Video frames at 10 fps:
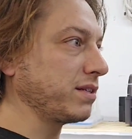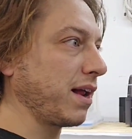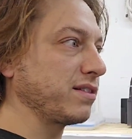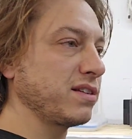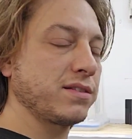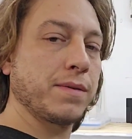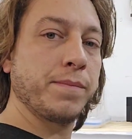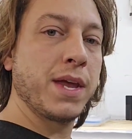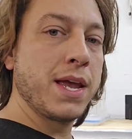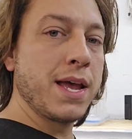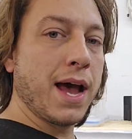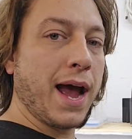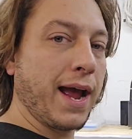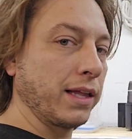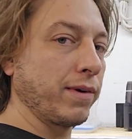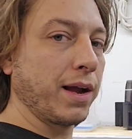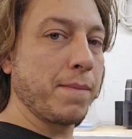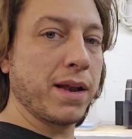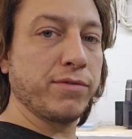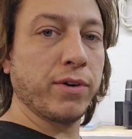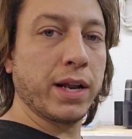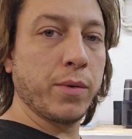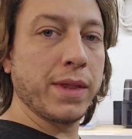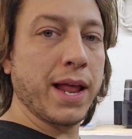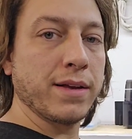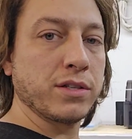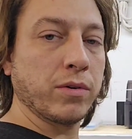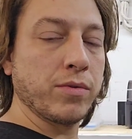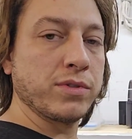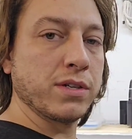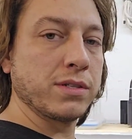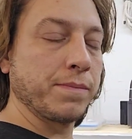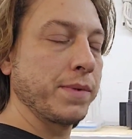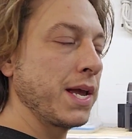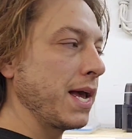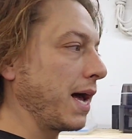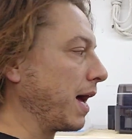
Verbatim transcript: this kind of system. highly recommend it for anyone that has their own system.